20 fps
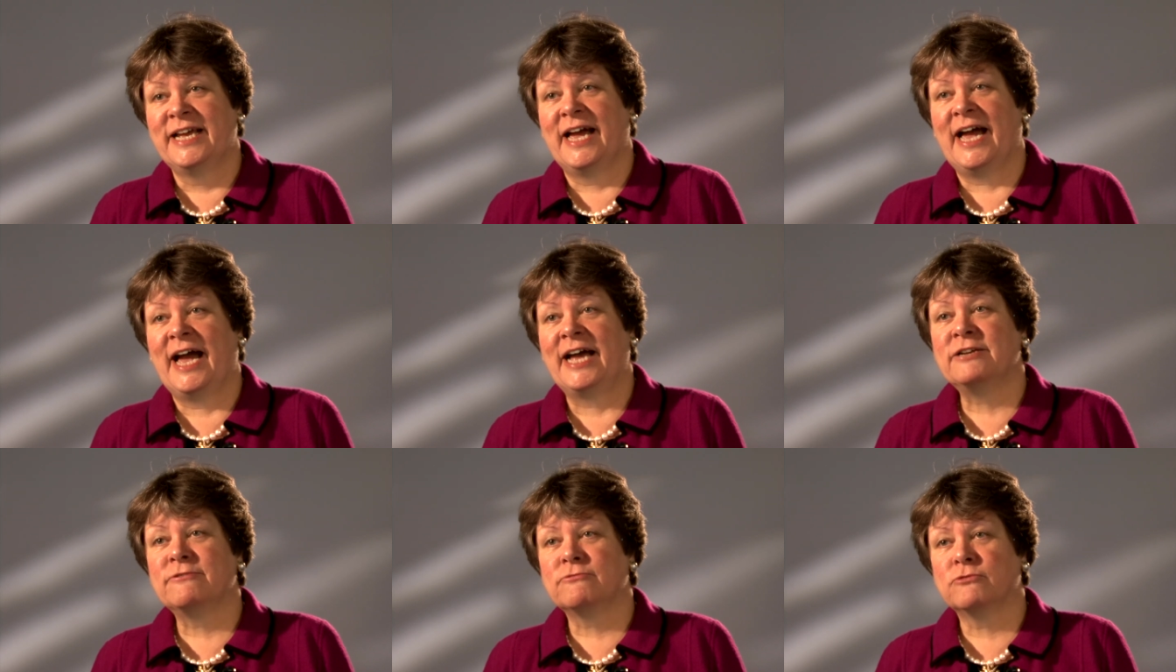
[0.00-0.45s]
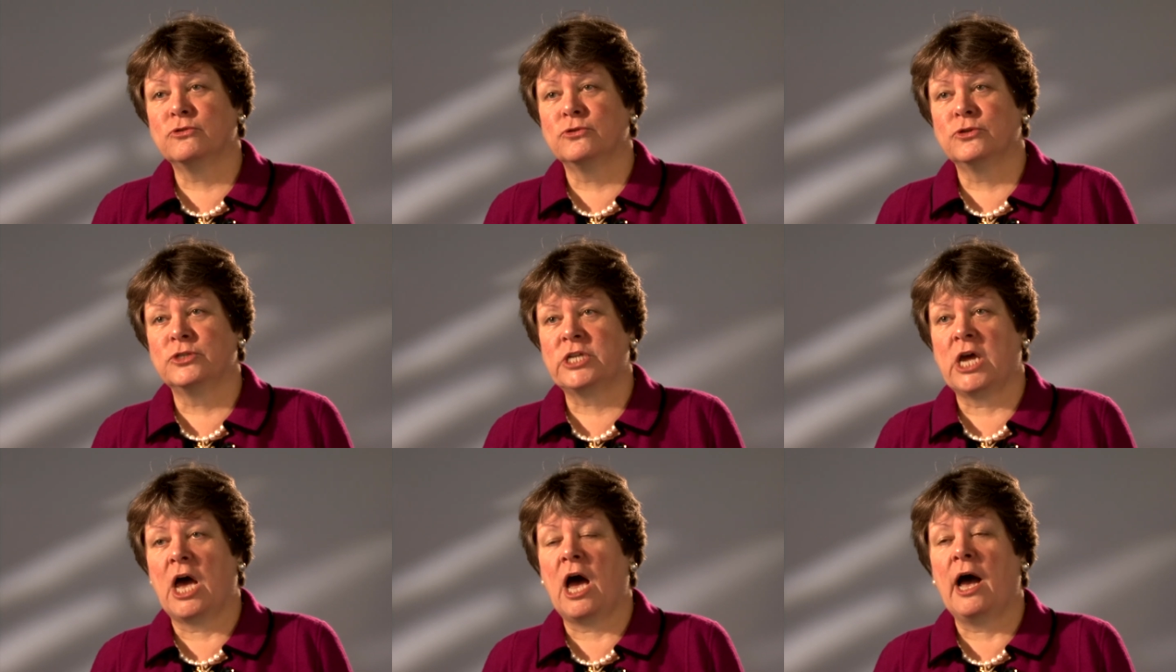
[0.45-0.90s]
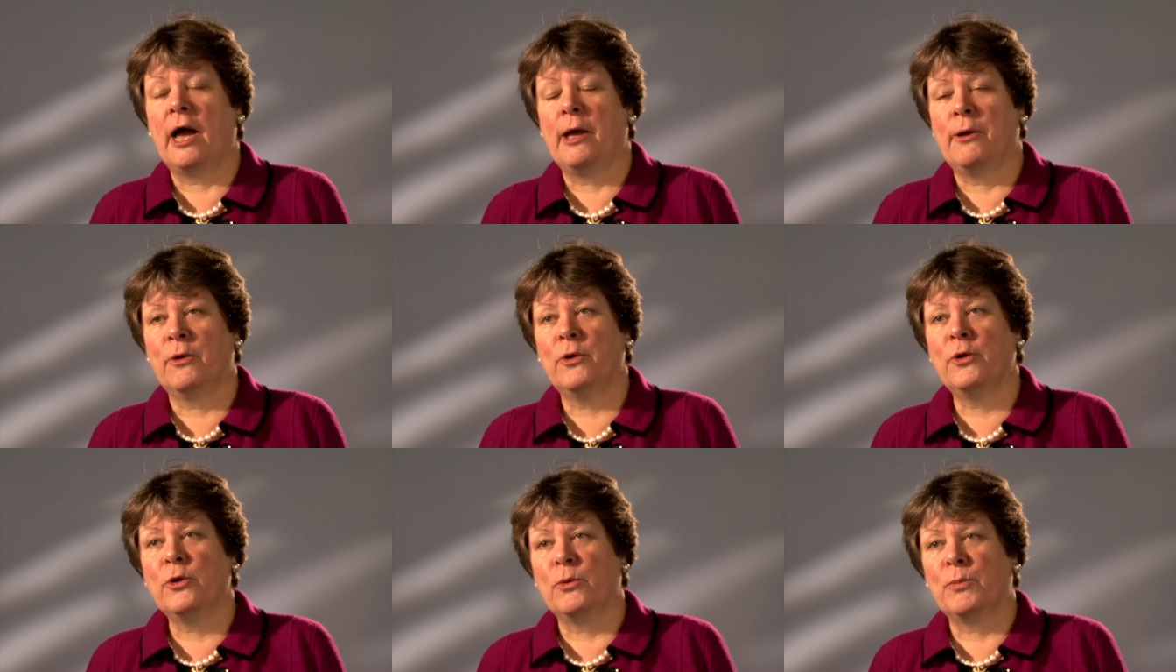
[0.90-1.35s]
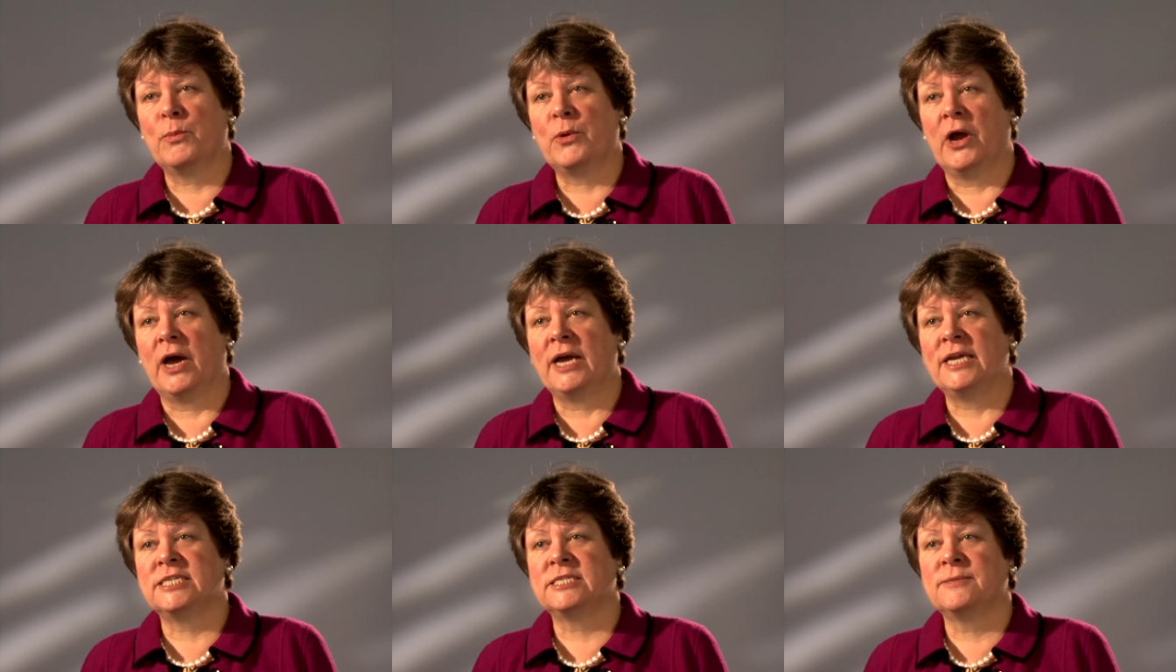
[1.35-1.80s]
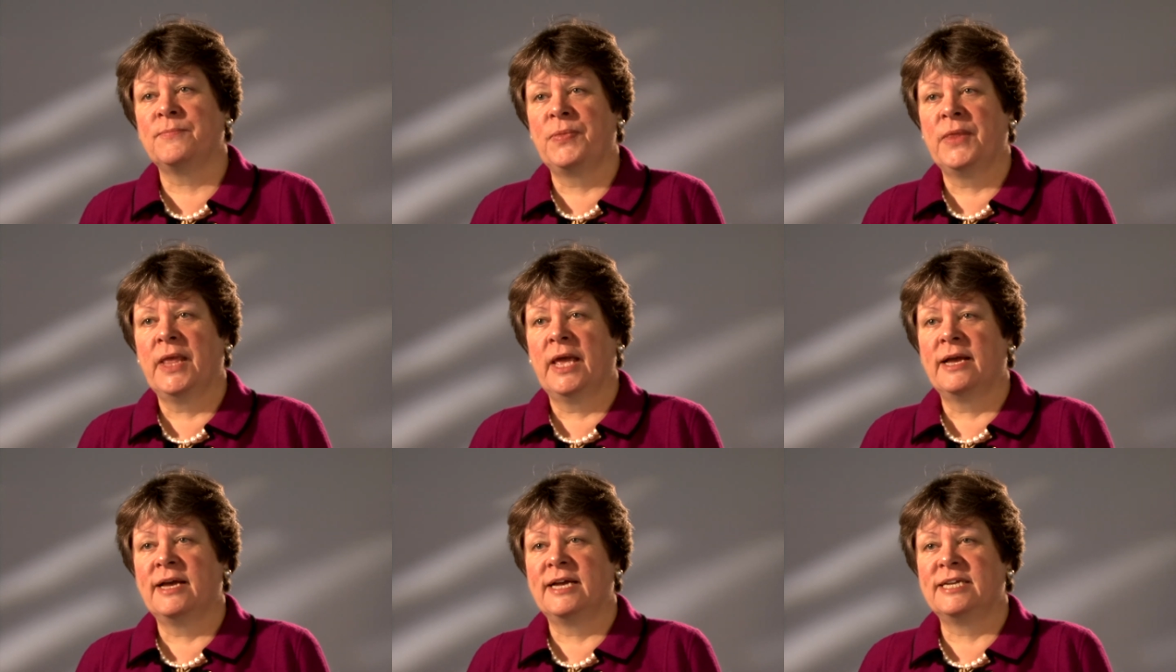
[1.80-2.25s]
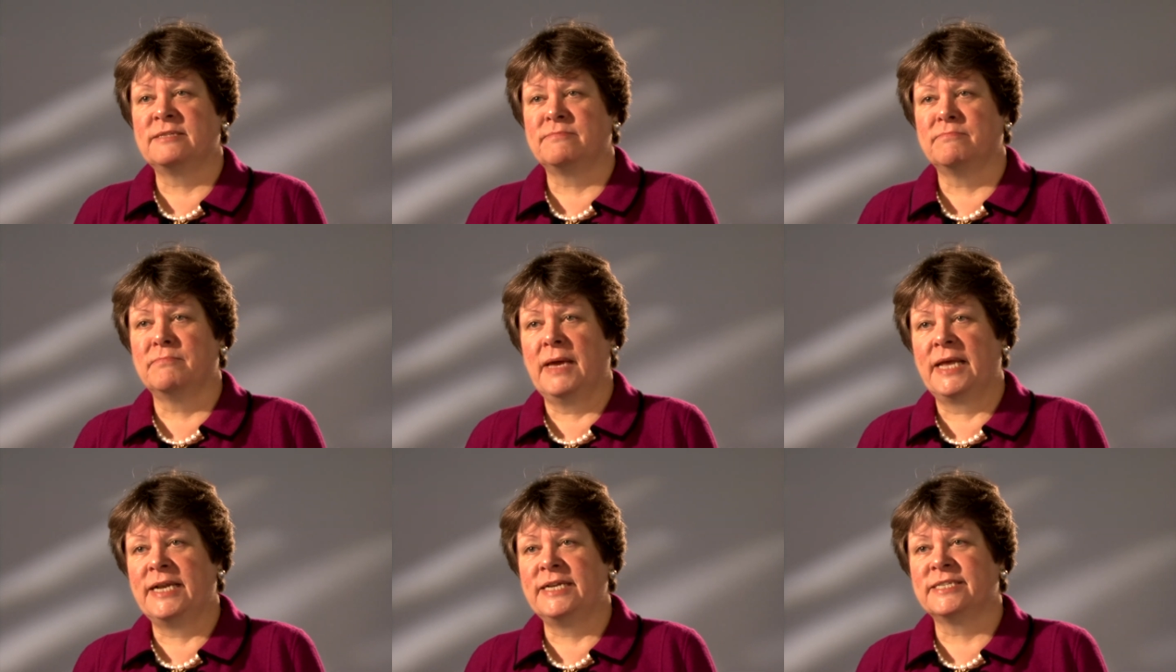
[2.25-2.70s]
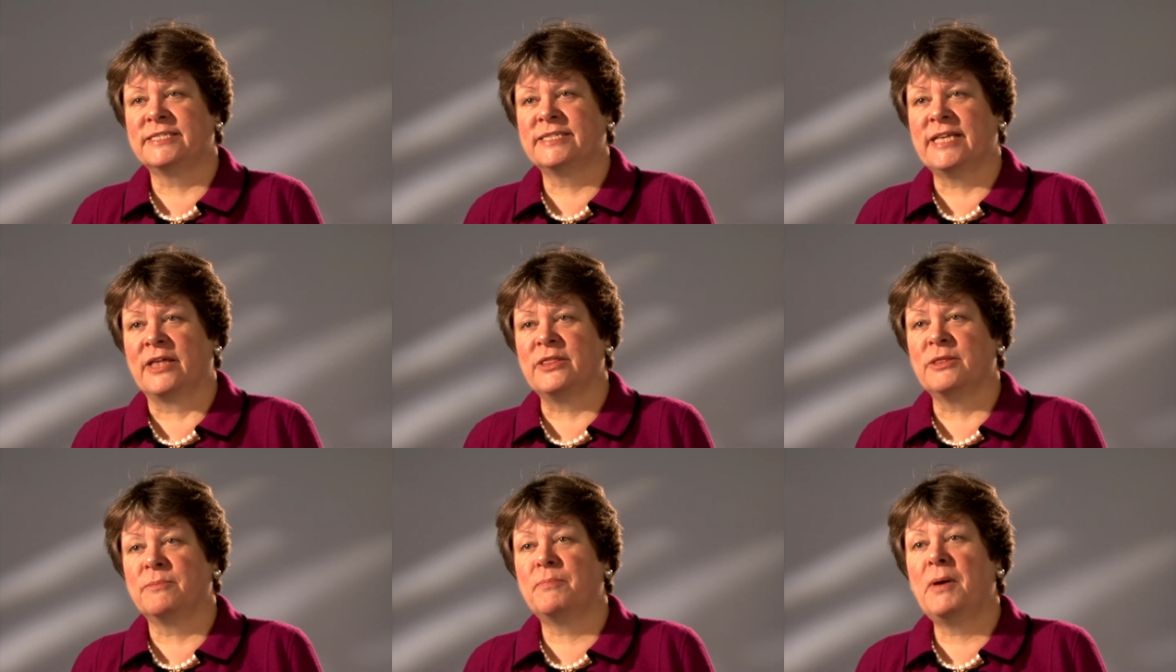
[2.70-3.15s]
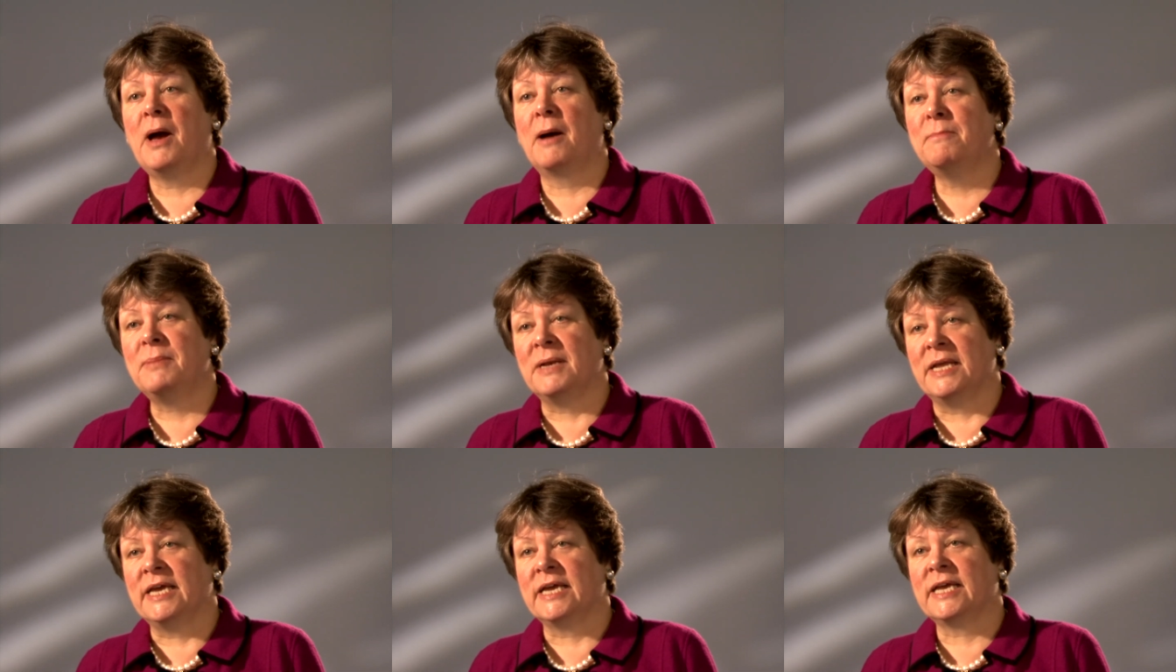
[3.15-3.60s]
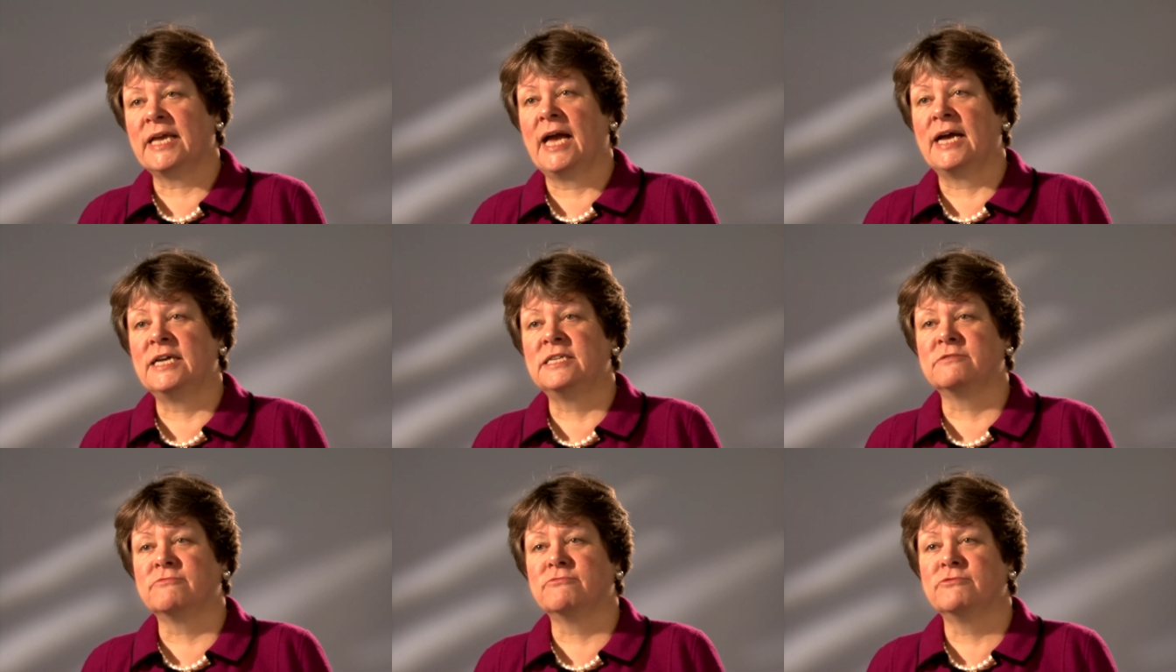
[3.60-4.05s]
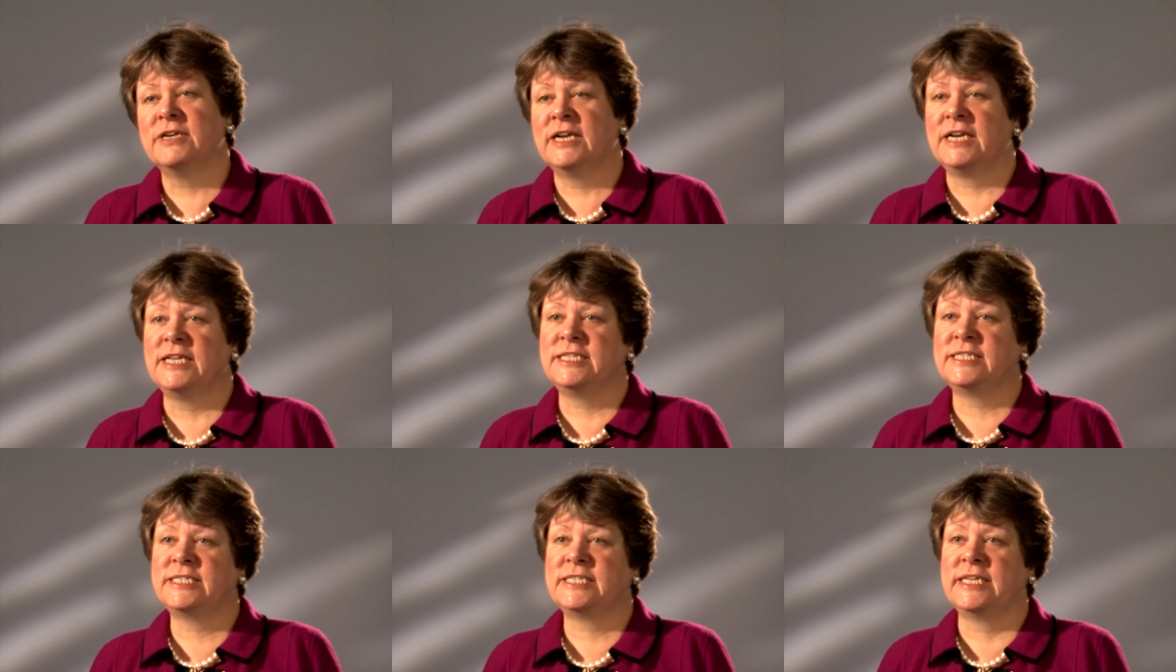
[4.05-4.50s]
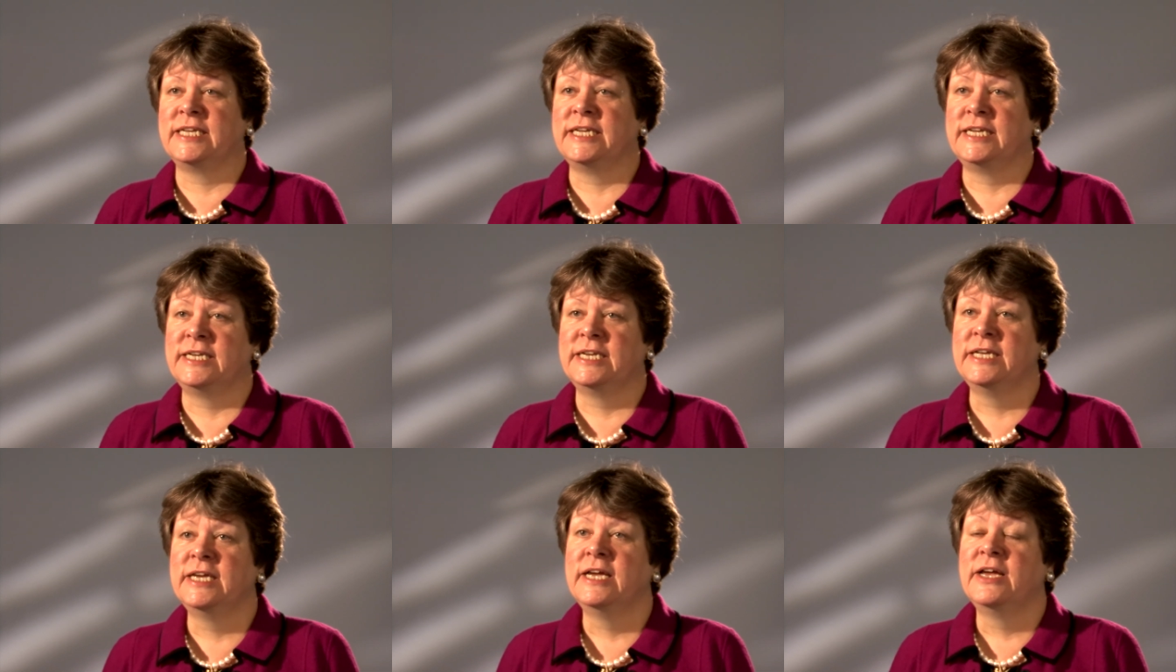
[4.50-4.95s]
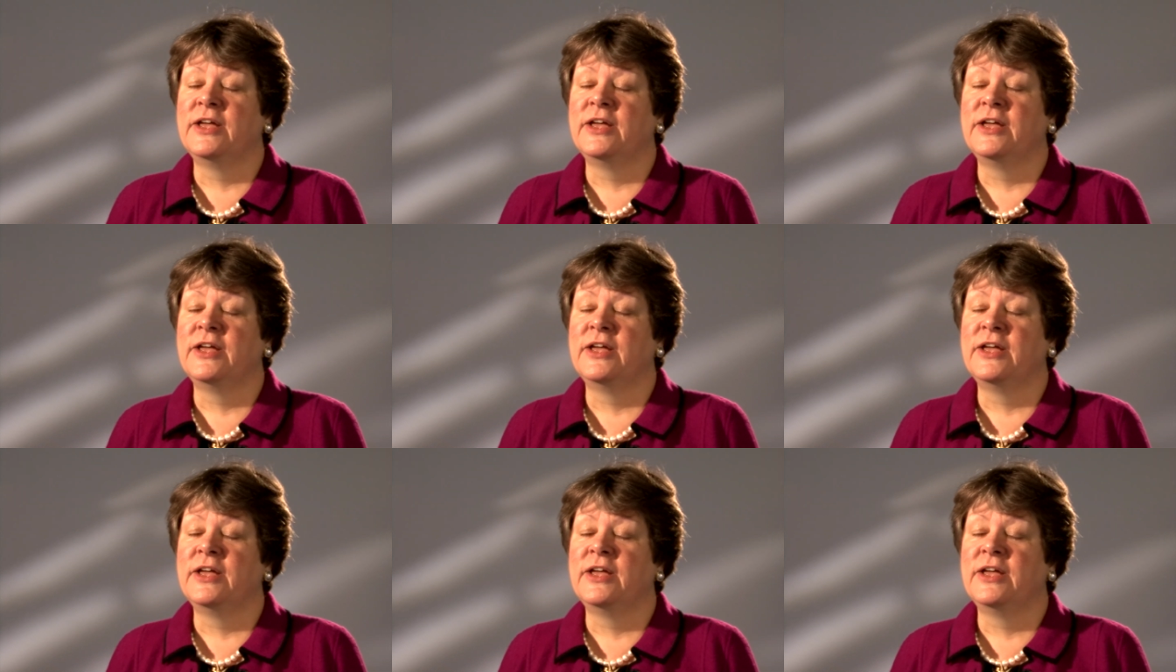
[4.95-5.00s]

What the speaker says: and of course a high oil price has meant that the public has really seen